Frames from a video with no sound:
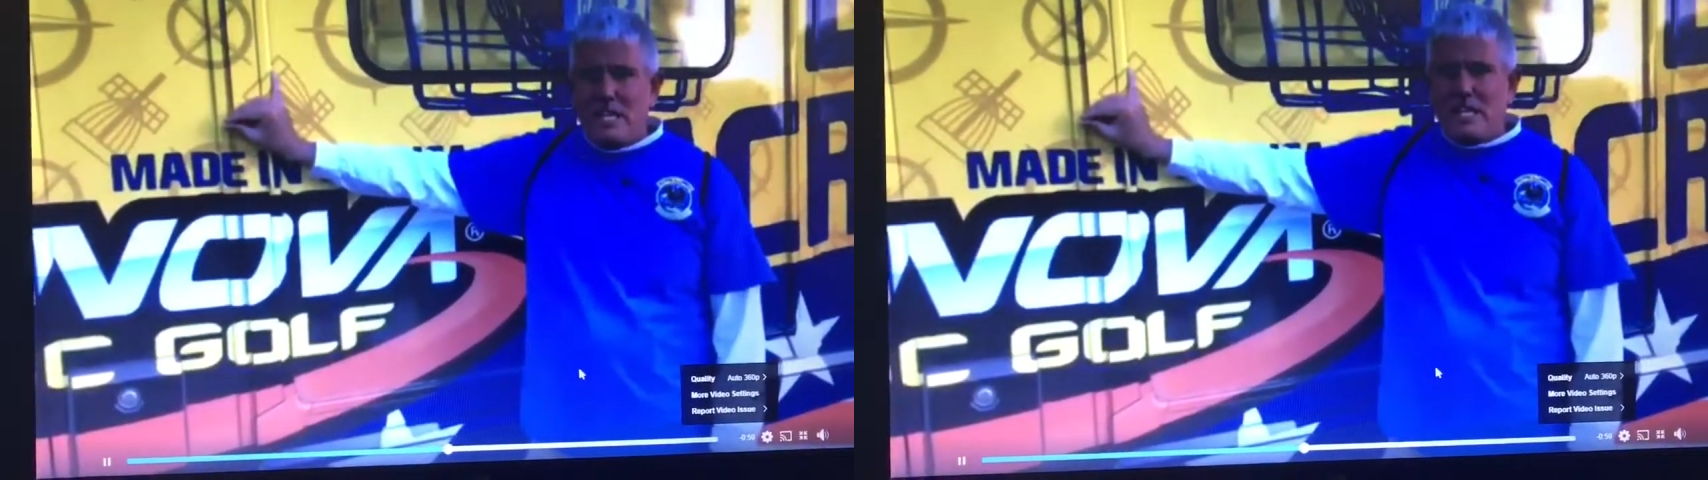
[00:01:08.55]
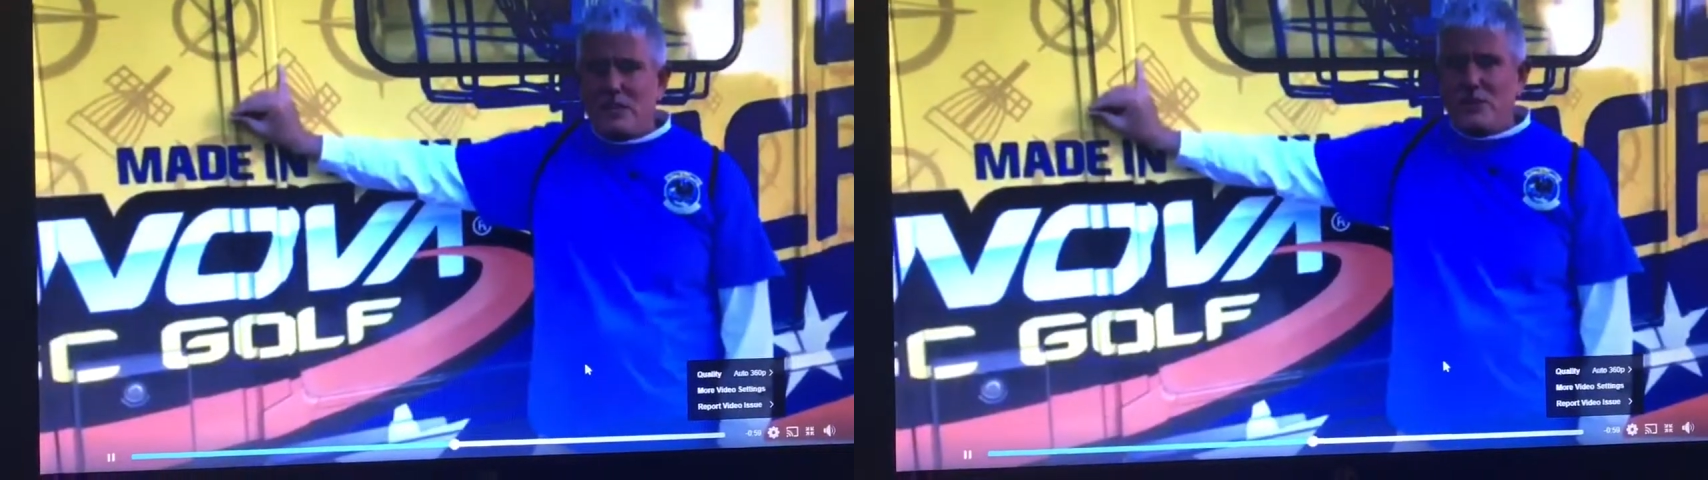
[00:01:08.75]

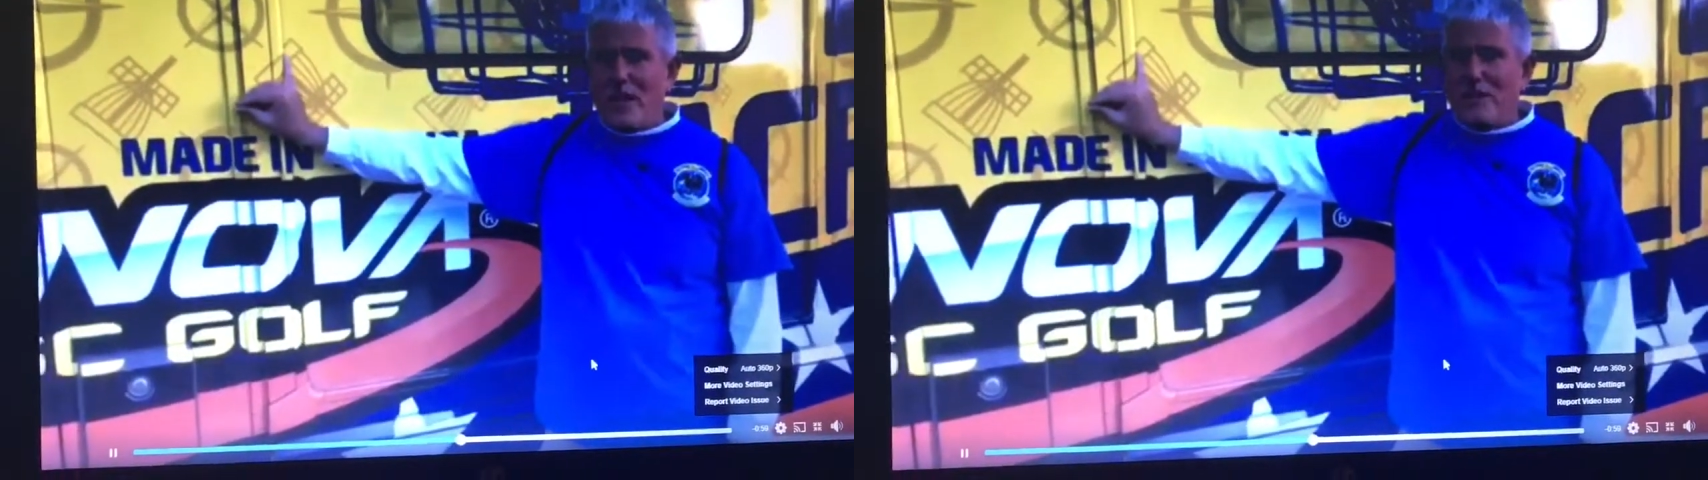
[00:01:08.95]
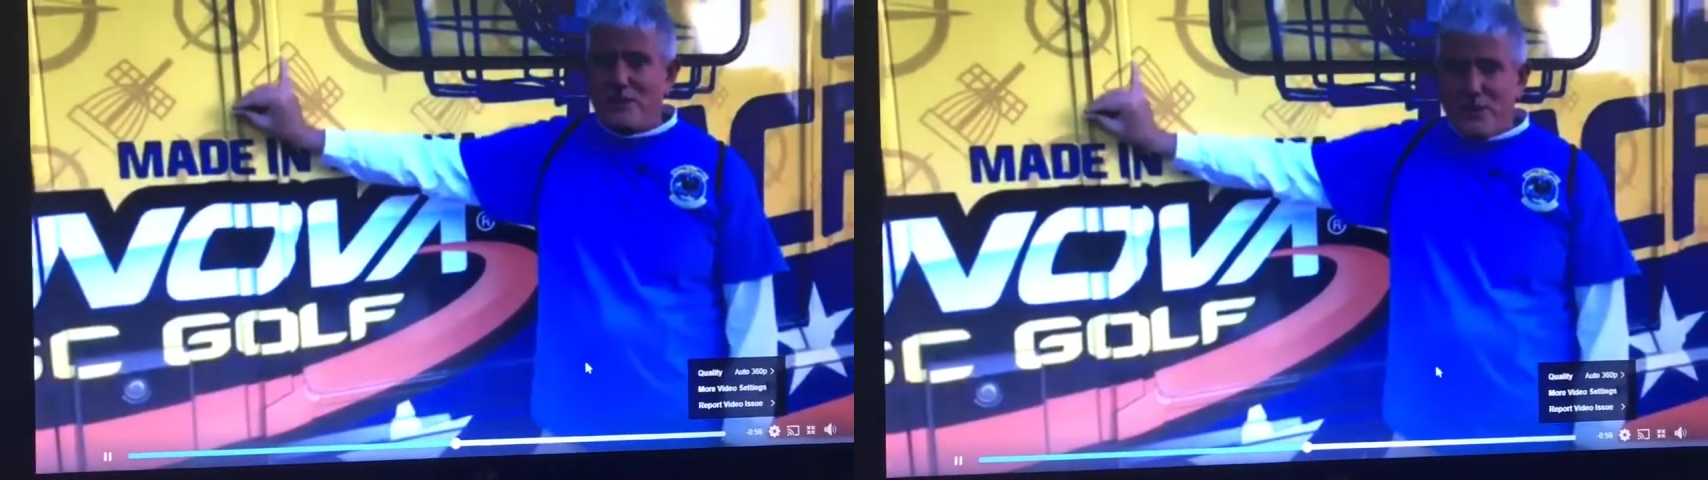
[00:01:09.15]
in
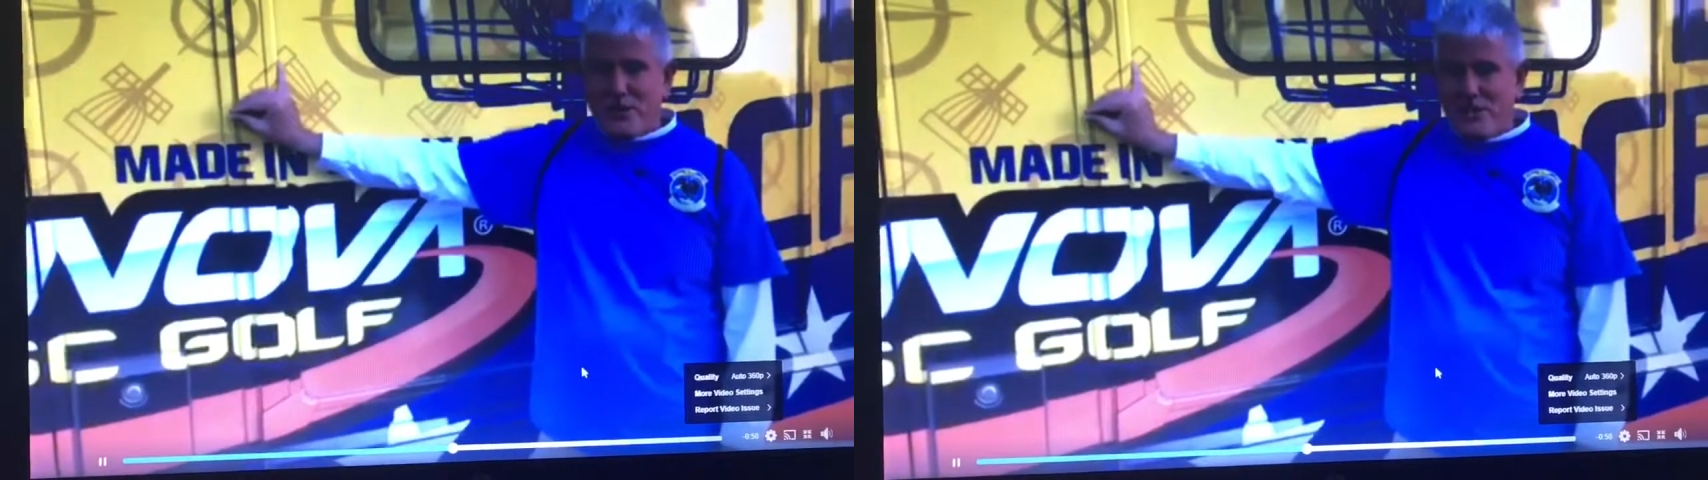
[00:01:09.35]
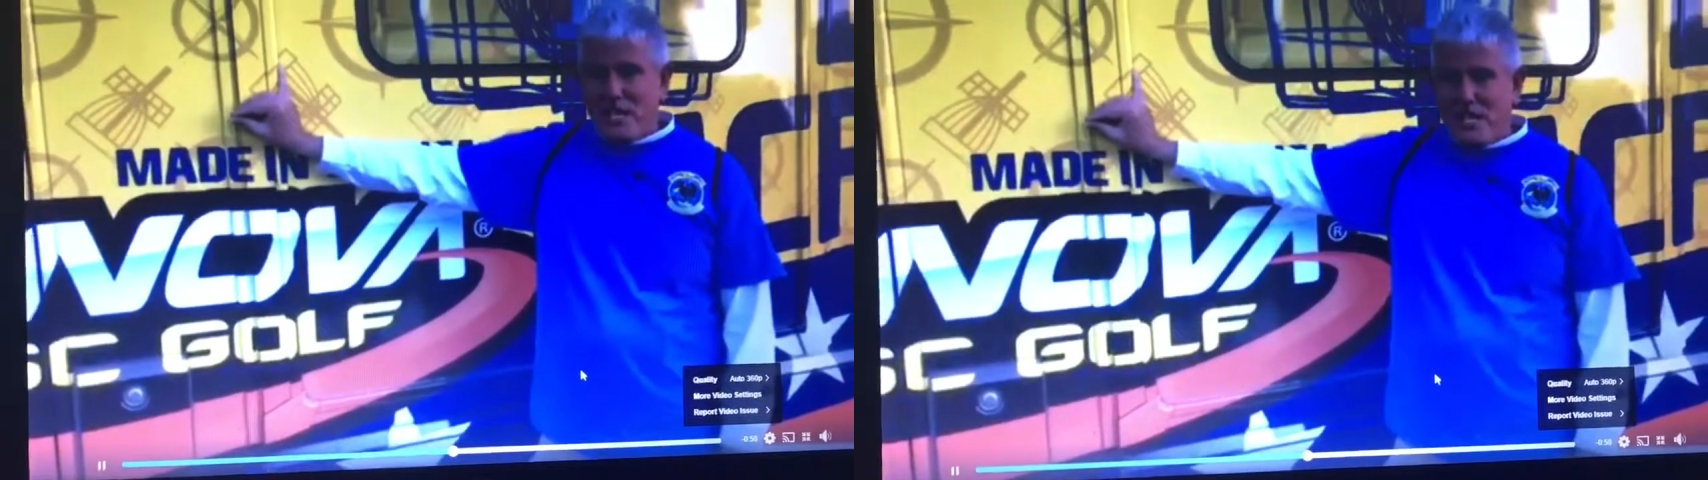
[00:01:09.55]

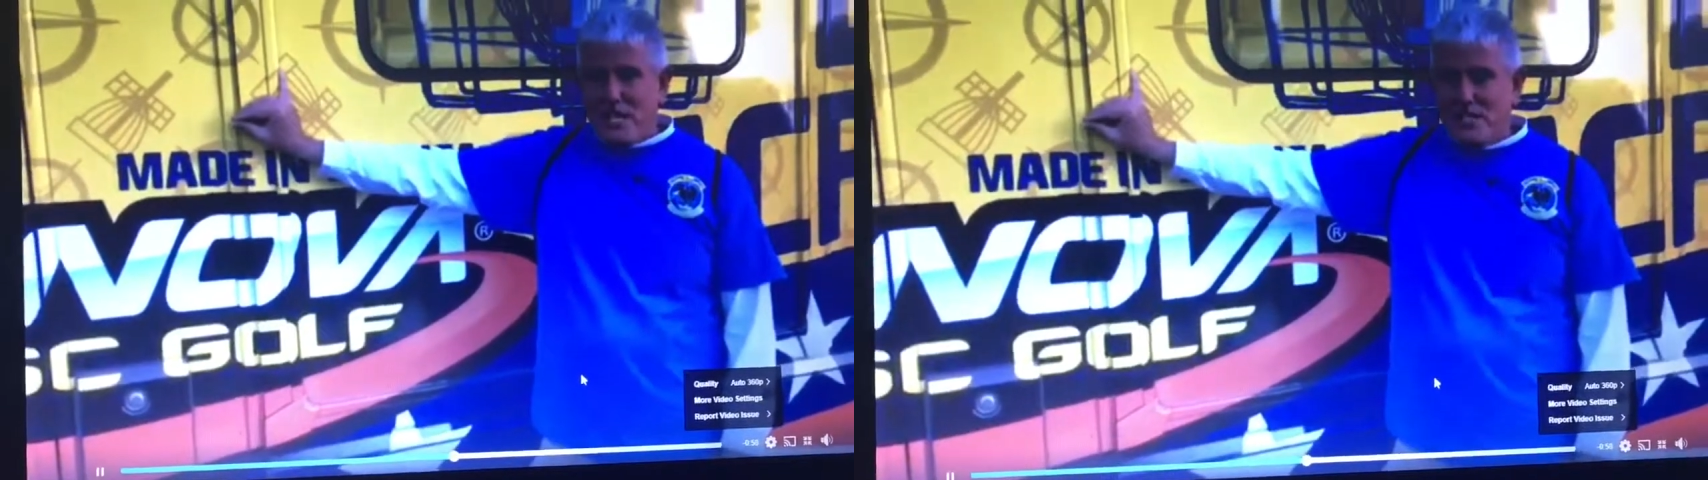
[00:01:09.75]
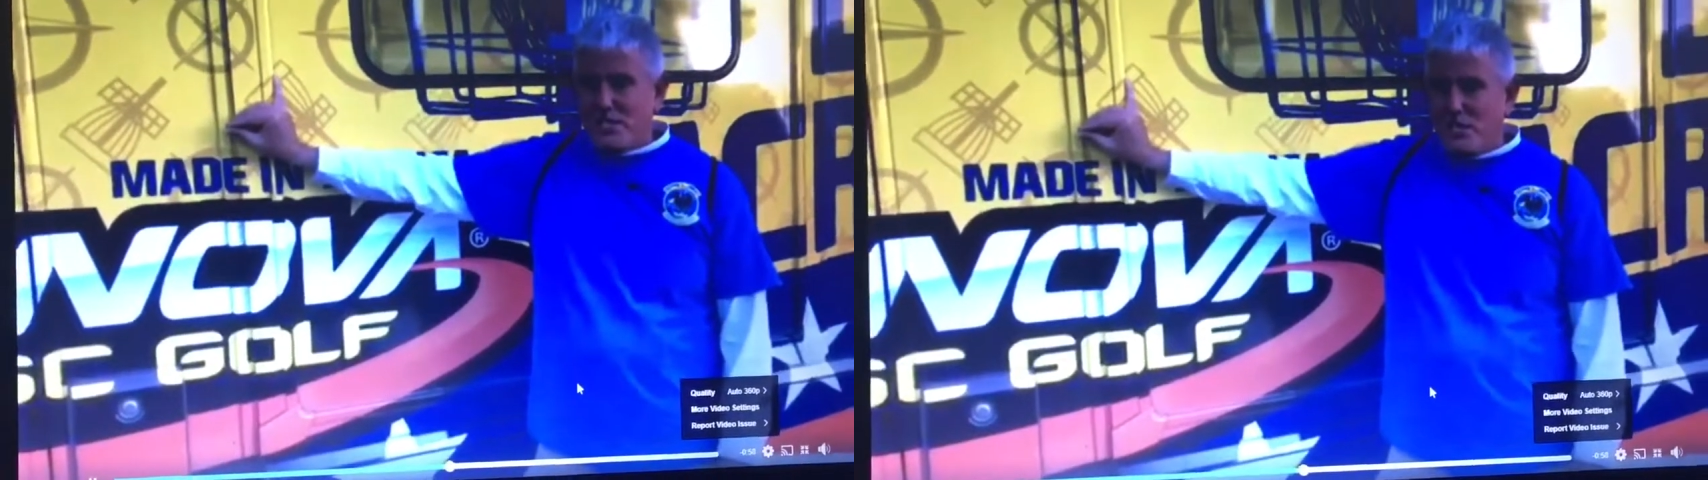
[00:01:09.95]
2013.